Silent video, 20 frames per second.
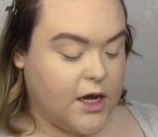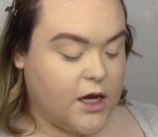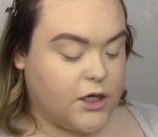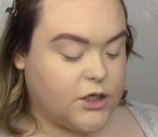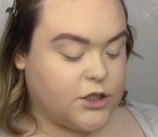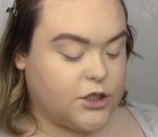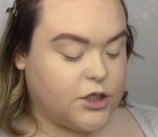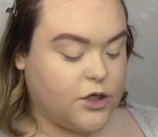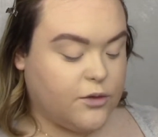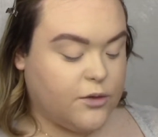
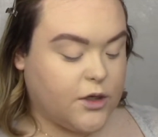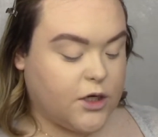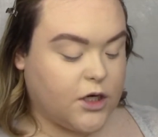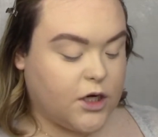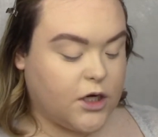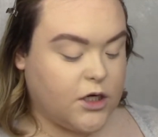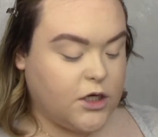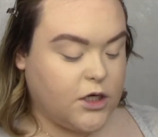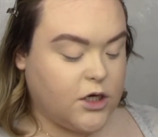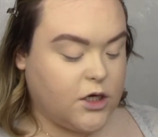So we're
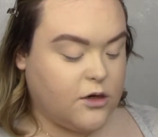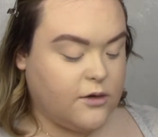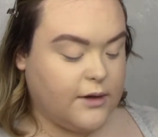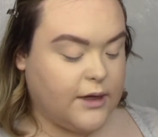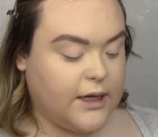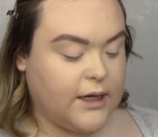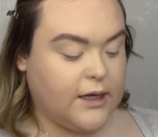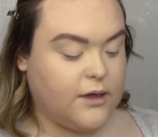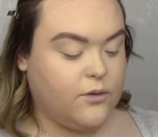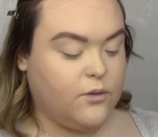going to go
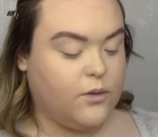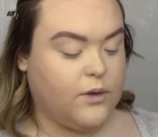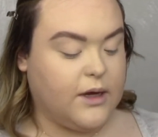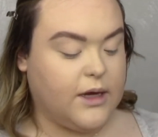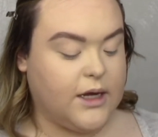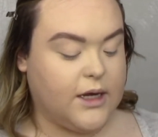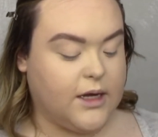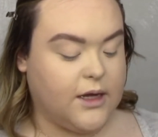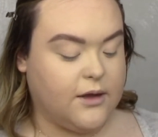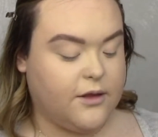in
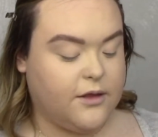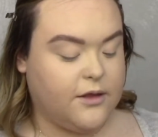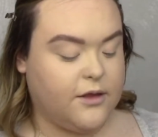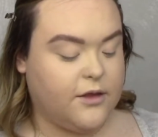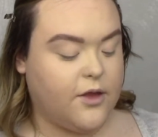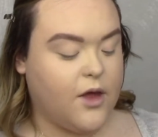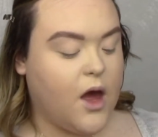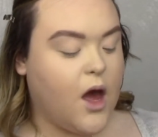with